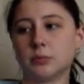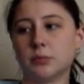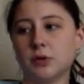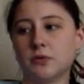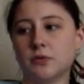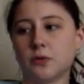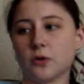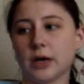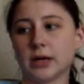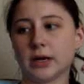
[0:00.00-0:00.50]

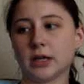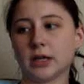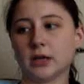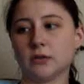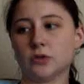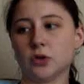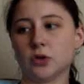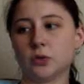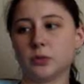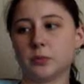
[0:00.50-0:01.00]
before I can
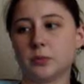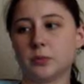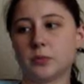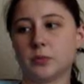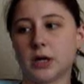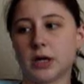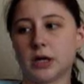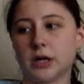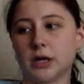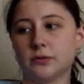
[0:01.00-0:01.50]
give you
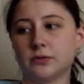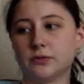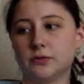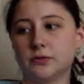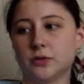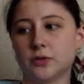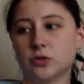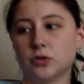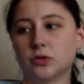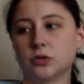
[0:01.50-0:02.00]
my
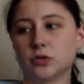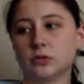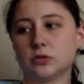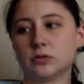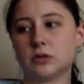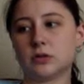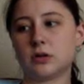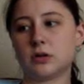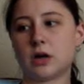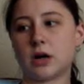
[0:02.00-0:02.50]
full